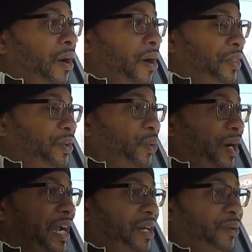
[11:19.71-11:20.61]
on the
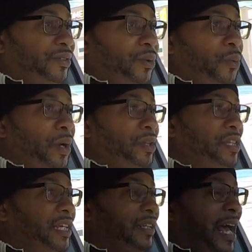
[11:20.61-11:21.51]
door handles, one of
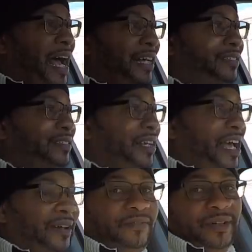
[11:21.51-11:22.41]
the last
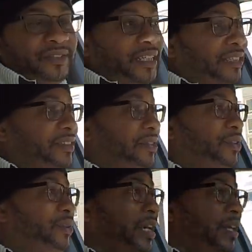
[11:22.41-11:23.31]
and first things that
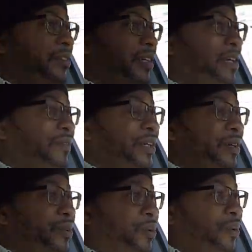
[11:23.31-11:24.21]
you touch in a
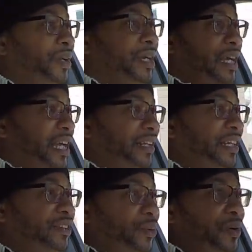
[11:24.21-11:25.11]
vehicle, it
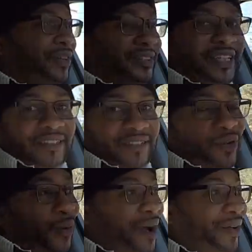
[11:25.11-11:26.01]
leaves you with a sense of
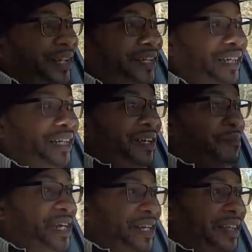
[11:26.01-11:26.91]
quality,
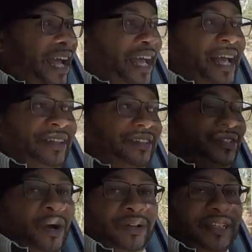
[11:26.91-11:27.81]
meaning that this
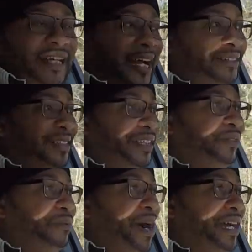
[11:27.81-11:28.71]
car is constantly
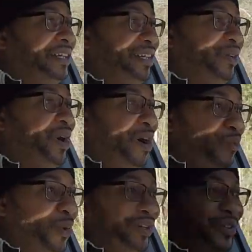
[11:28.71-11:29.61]
reminding you
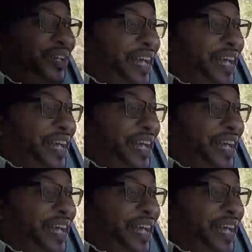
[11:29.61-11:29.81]
of what you're